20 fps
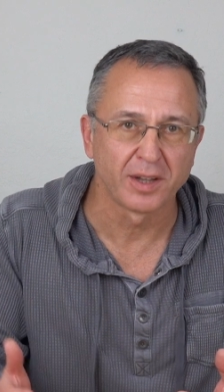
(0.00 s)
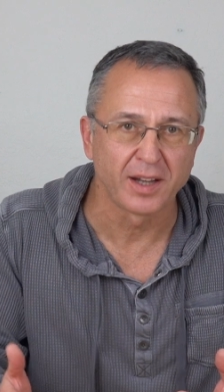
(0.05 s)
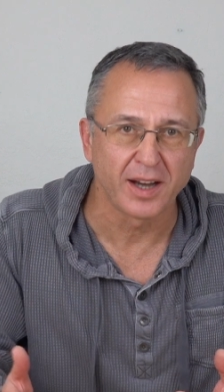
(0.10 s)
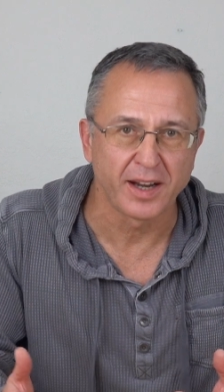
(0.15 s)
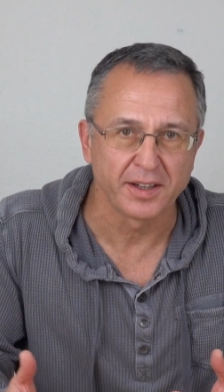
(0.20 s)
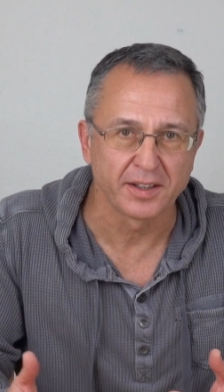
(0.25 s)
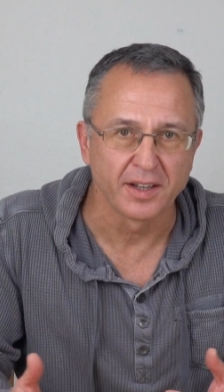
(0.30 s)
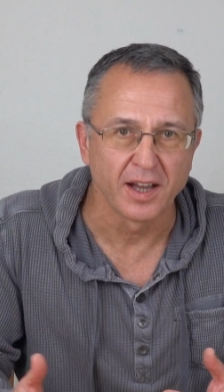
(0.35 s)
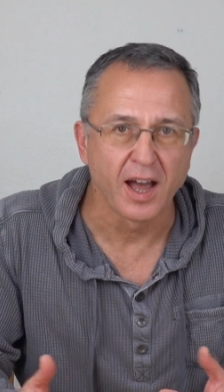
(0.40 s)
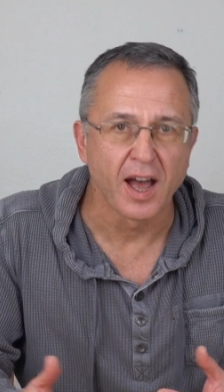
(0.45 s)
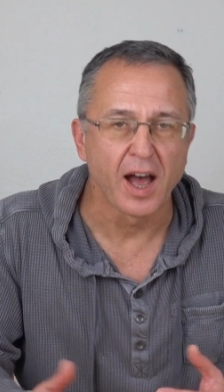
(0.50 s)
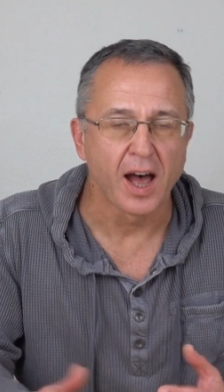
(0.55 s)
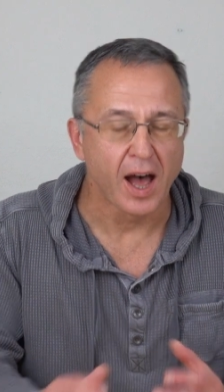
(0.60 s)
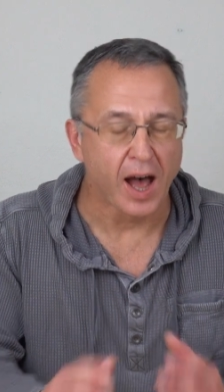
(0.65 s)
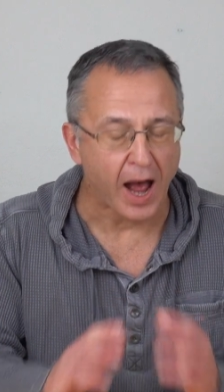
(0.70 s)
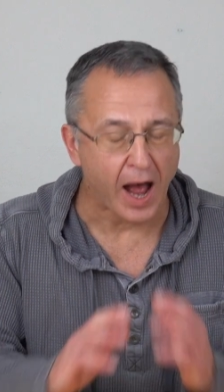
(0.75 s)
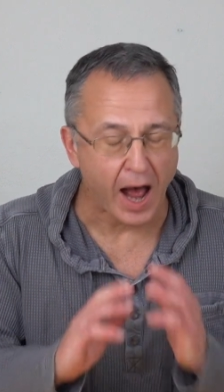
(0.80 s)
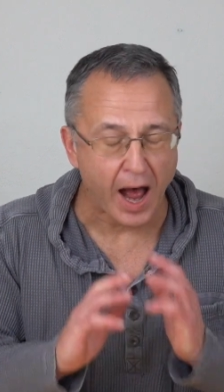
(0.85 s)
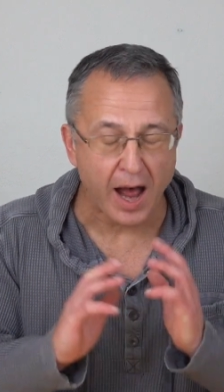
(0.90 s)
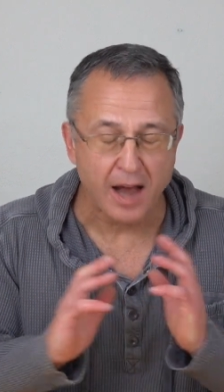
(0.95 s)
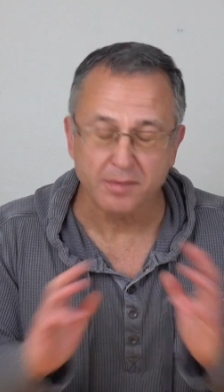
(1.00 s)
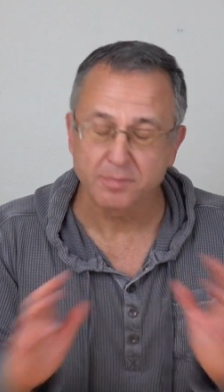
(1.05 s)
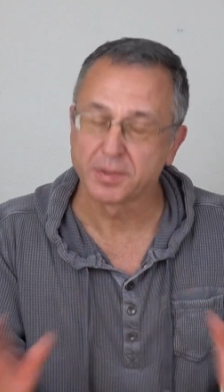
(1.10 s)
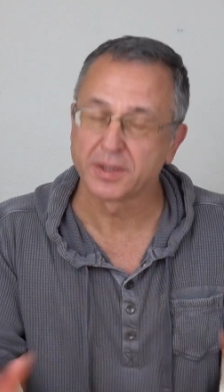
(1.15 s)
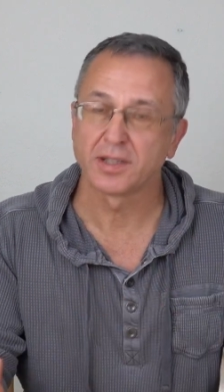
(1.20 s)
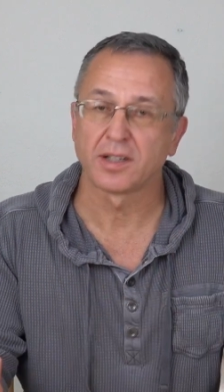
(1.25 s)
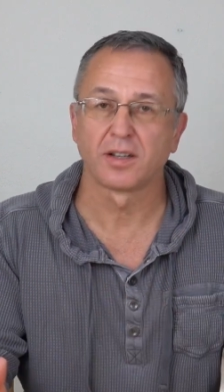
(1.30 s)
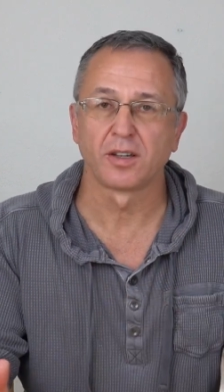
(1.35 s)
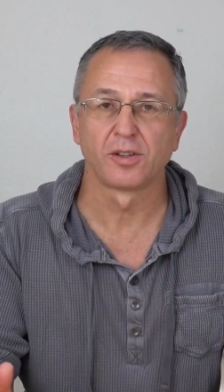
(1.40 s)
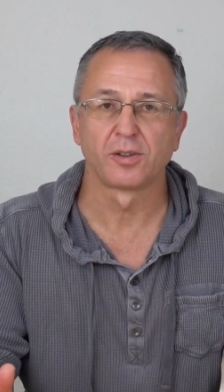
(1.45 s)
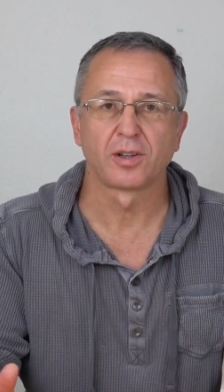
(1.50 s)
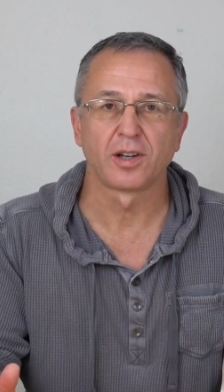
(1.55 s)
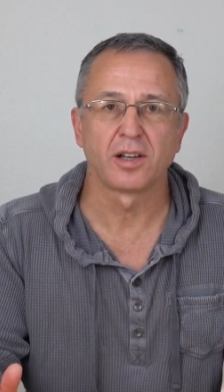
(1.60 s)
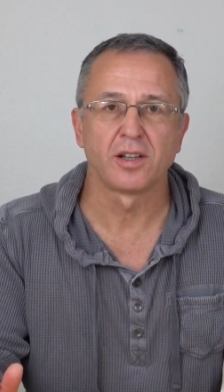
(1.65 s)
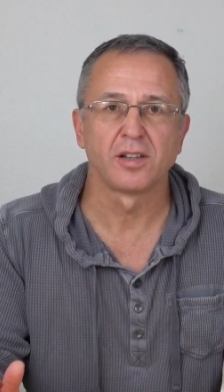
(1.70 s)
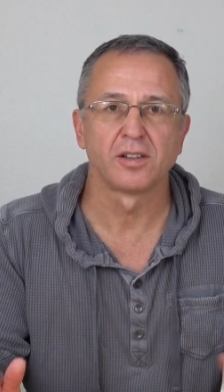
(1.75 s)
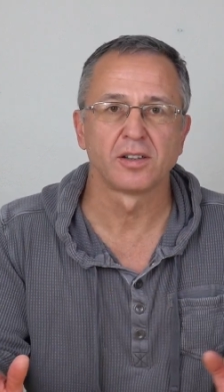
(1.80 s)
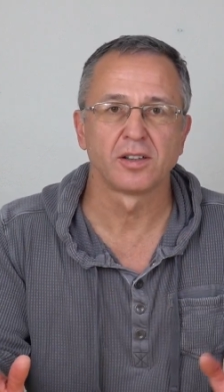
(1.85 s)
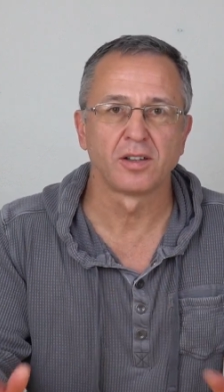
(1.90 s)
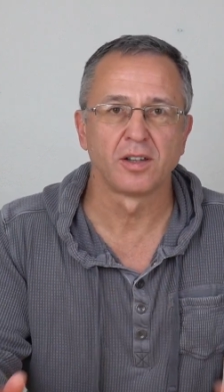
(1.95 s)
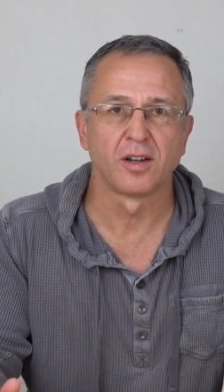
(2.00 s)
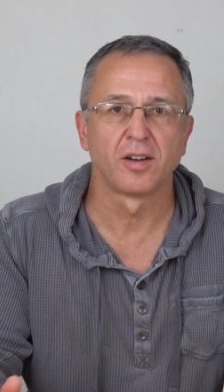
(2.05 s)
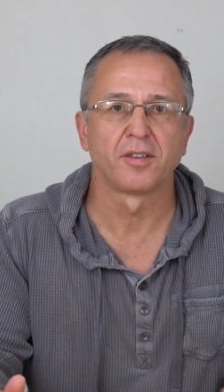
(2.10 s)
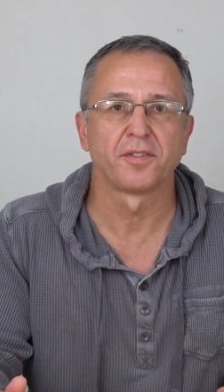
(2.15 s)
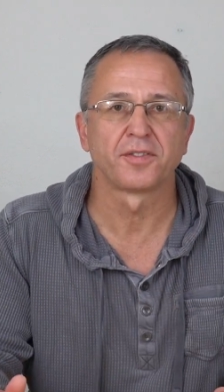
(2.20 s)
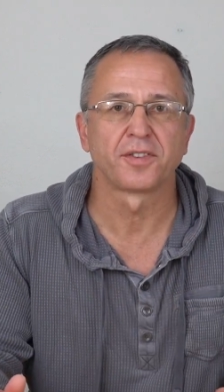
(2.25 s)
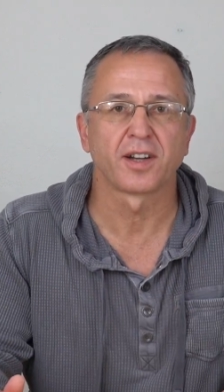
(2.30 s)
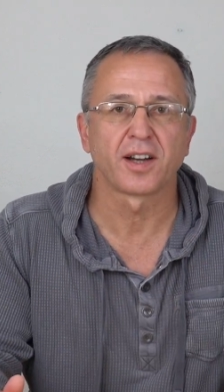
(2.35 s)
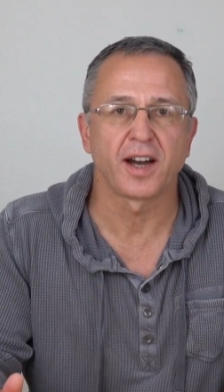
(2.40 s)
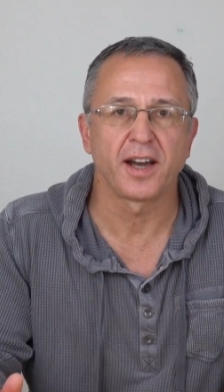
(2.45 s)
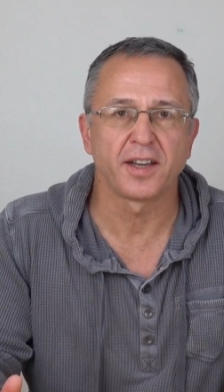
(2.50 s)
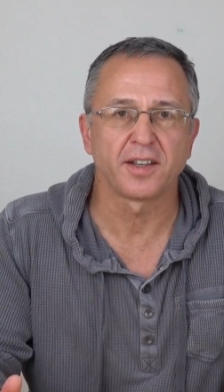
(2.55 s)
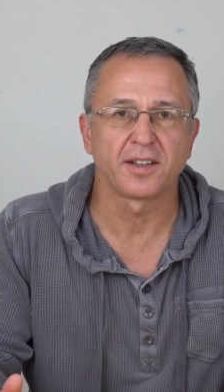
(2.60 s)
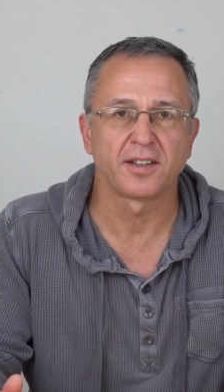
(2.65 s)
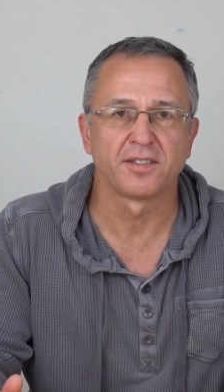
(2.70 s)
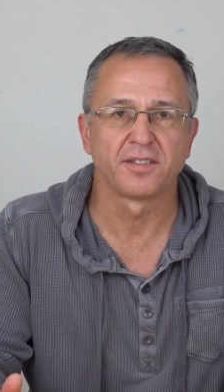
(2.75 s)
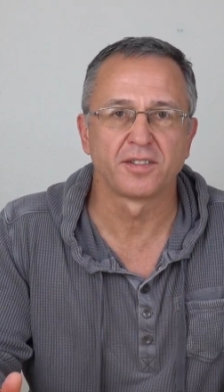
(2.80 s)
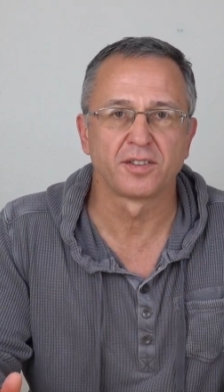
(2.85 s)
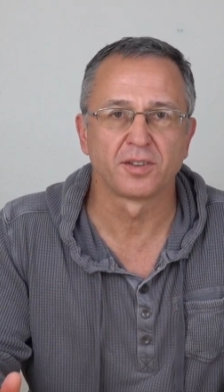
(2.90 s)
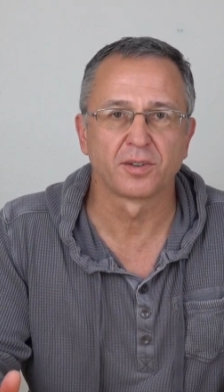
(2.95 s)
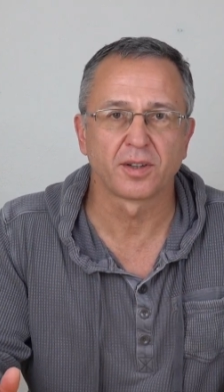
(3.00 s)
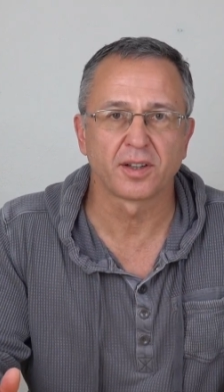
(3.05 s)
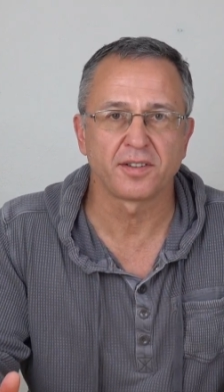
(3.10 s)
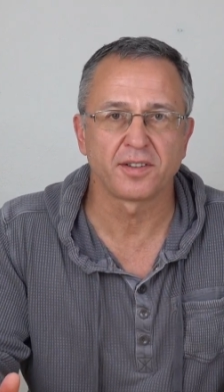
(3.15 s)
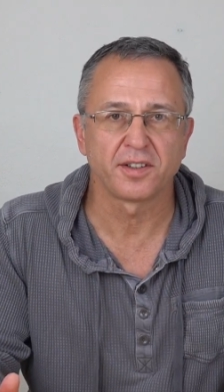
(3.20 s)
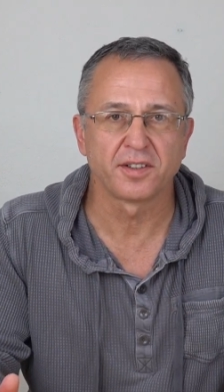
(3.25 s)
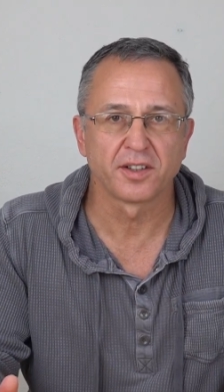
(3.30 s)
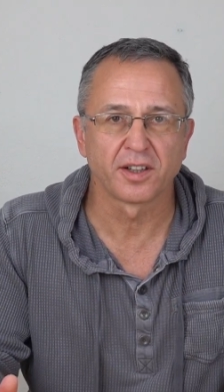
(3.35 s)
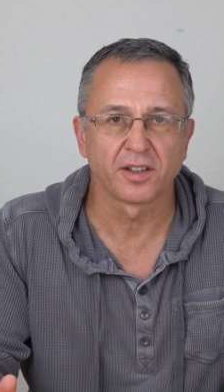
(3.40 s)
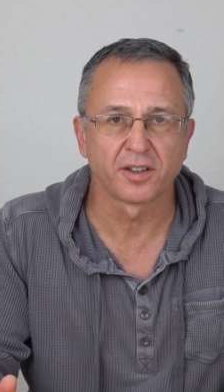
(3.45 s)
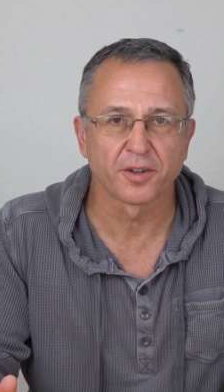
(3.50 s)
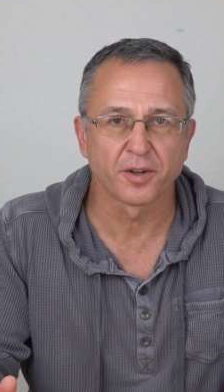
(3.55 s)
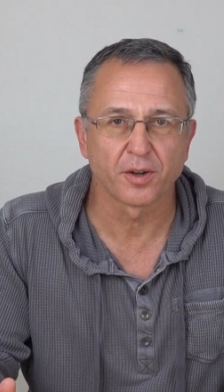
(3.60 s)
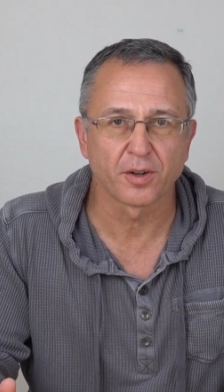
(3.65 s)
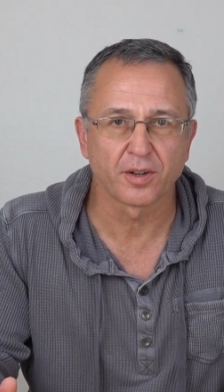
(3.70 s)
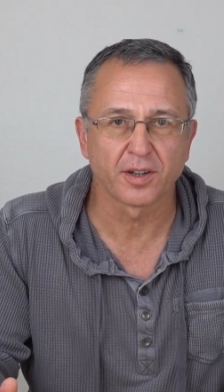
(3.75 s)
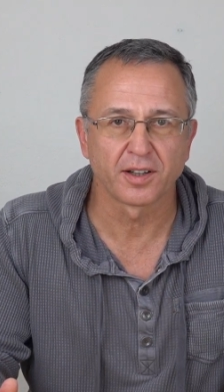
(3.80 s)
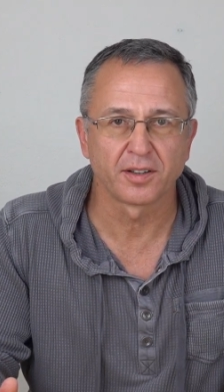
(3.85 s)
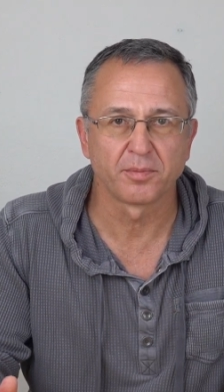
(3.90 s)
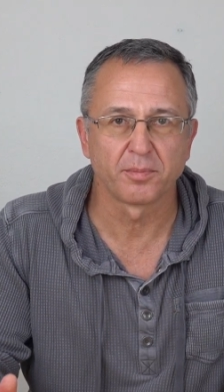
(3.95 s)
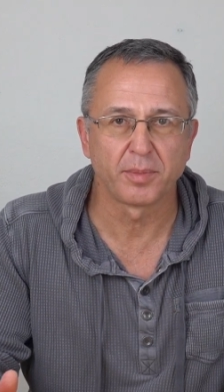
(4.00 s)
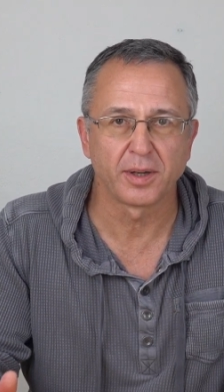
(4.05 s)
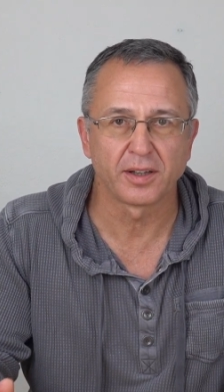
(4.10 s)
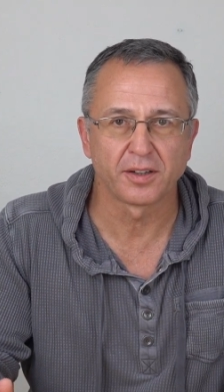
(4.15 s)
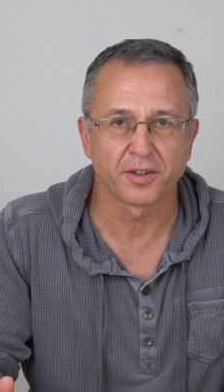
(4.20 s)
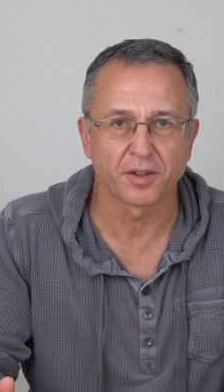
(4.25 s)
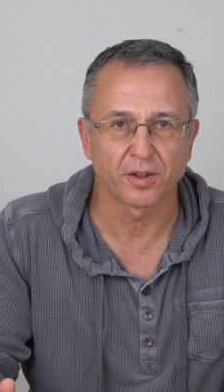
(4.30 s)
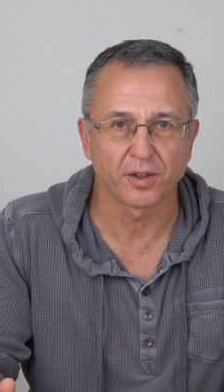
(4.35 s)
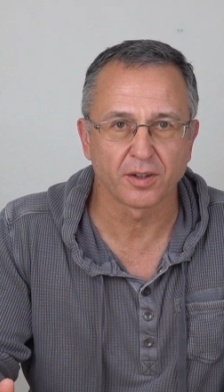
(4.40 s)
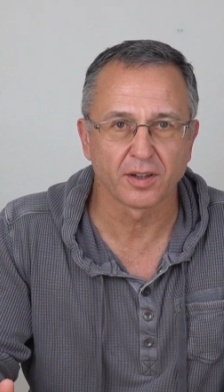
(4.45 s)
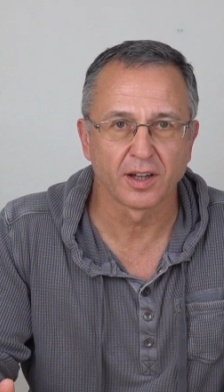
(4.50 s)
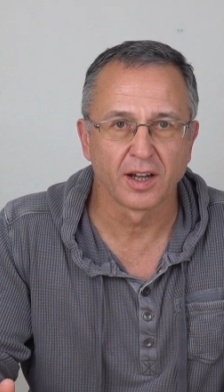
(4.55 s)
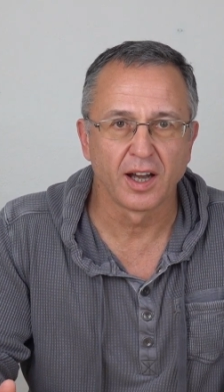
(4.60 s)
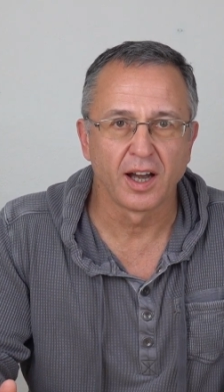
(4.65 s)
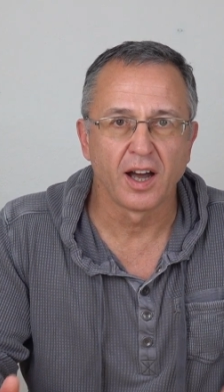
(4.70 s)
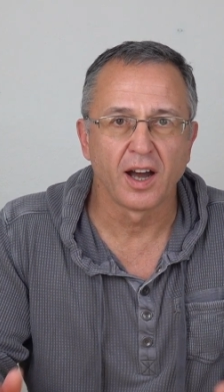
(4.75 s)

line, absolutely loved hiking to Cathedral Rock and Bell Rock.